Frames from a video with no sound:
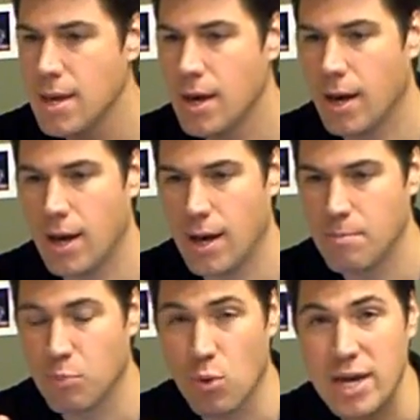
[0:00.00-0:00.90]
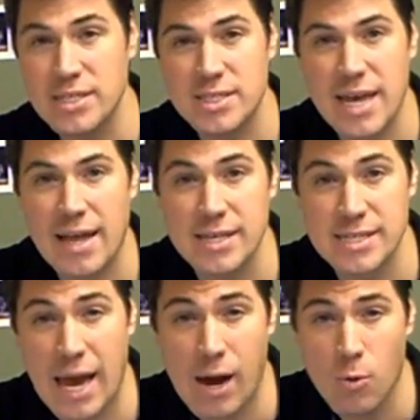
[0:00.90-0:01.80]
Uh, Bryce Dallas
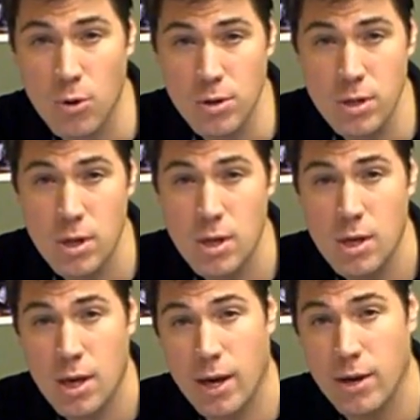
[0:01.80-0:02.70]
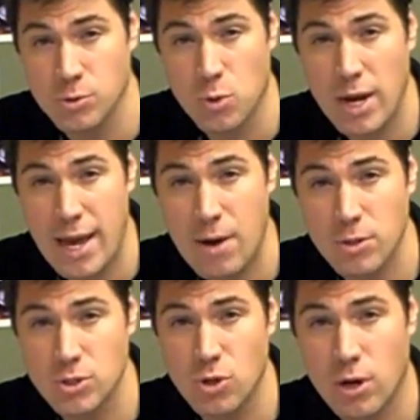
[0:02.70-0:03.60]
Howard, uh, who's Ron
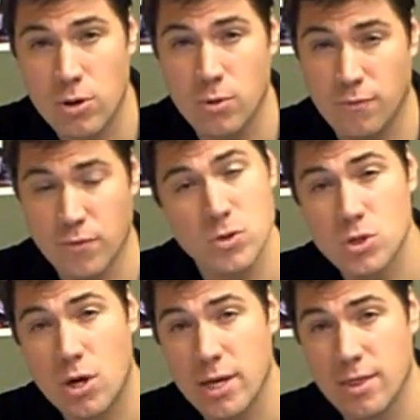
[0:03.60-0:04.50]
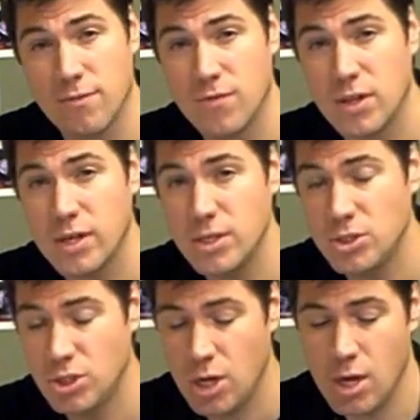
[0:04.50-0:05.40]
Howard's daughter, who first saw in The
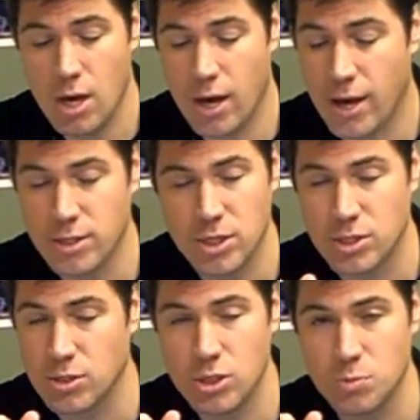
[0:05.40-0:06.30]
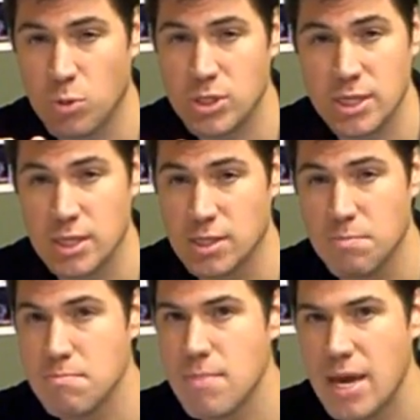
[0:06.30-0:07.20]
Village, uh, does just puts in this
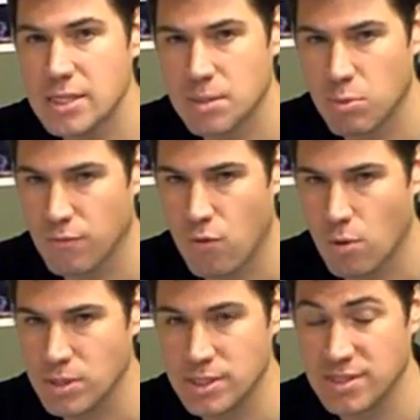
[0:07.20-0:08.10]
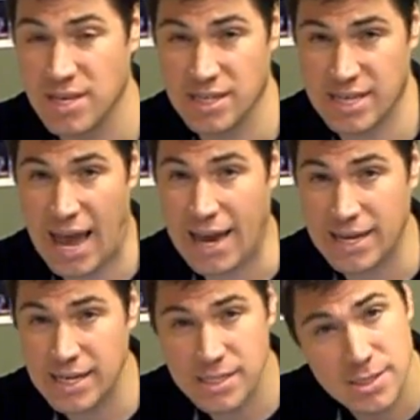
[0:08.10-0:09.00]
amazing performance as the
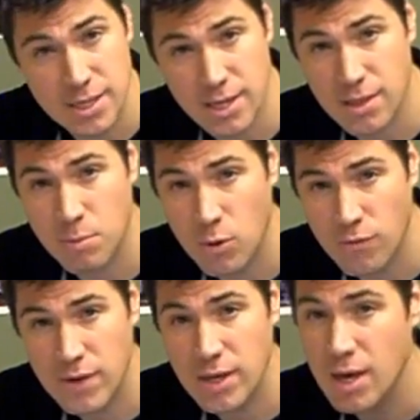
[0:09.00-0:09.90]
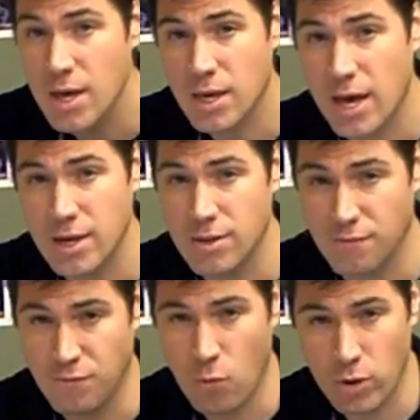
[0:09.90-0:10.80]
antagonist in the movie, kind of the
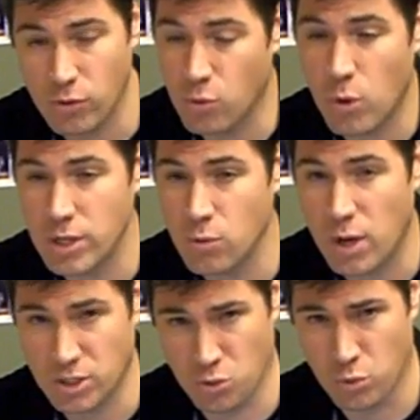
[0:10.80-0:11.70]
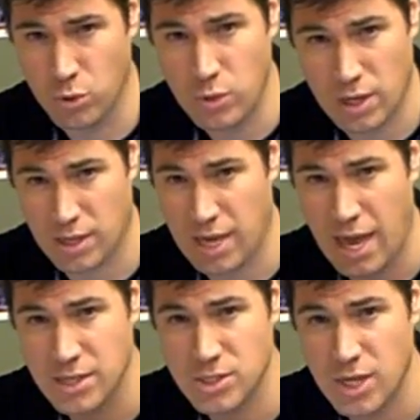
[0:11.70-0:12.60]
foil, the one you want to root
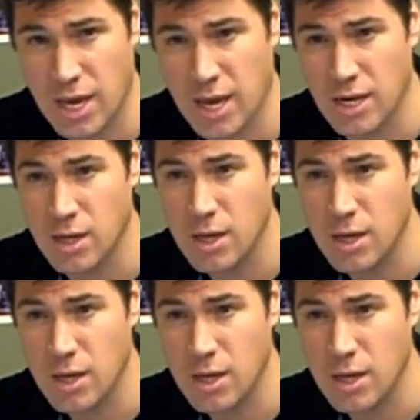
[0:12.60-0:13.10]
against, and